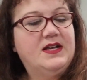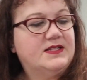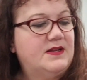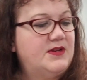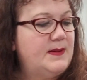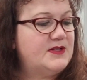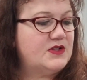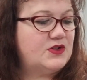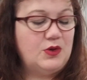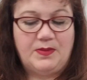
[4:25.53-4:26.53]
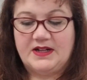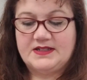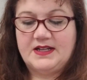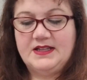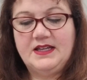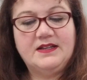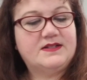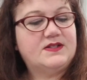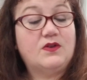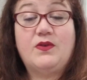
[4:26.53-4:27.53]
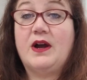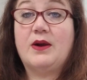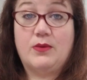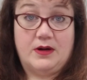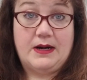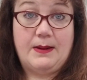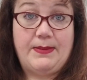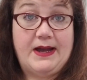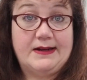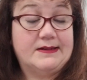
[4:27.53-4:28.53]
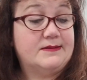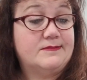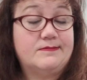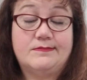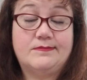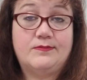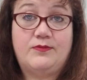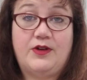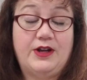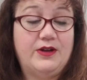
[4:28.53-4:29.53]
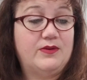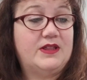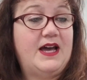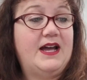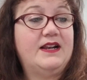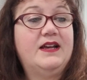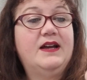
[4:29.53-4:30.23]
Sometimes there's coupons on these. So far, we're not batting very good with that.